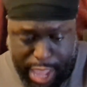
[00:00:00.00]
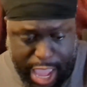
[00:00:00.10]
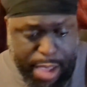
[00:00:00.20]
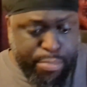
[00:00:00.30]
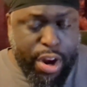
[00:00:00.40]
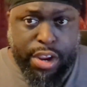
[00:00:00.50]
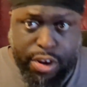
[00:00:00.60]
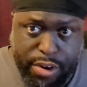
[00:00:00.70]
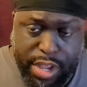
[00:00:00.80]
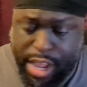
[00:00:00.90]
game
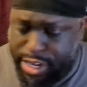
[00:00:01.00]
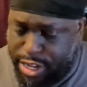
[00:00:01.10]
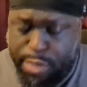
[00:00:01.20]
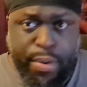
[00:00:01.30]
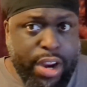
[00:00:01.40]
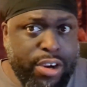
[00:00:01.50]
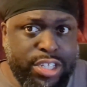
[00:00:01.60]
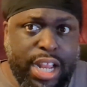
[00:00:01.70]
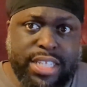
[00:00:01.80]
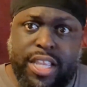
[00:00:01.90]
breaker, a deal
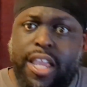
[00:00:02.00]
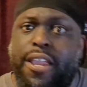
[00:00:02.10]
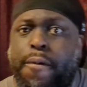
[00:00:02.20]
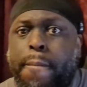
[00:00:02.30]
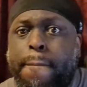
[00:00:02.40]
breaker, should I say?